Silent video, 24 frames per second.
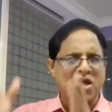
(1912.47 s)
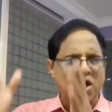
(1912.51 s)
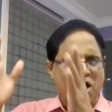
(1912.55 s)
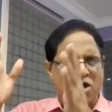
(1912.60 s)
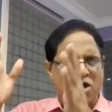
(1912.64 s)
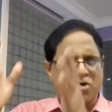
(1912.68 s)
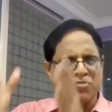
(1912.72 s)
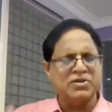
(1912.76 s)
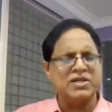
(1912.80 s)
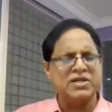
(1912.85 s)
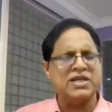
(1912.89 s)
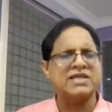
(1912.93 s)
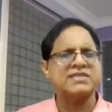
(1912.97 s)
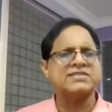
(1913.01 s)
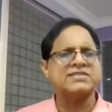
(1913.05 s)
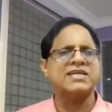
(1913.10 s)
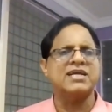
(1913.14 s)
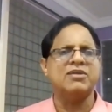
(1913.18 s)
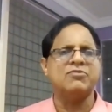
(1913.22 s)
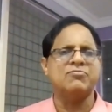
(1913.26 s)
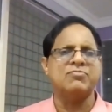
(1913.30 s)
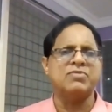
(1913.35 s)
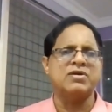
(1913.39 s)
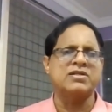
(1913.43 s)
How many
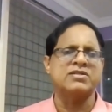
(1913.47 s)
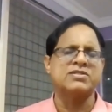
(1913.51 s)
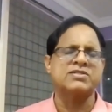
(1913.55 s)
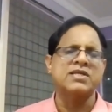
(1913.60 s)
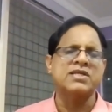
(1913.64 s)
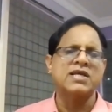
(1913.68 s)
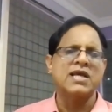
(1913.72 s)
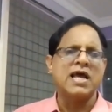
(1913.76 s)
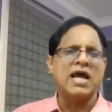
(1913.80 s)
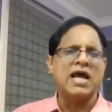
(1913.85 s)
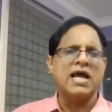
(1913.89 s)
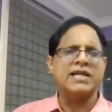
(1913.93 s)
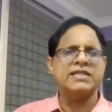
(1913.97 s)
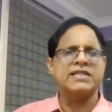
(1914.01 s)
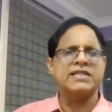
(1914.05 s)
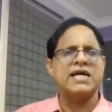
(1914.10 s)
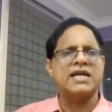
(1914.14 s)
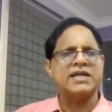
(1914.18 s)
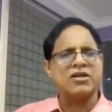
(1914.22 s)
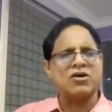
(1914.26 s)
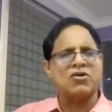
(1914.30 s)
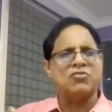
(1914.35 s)
assignments? In that,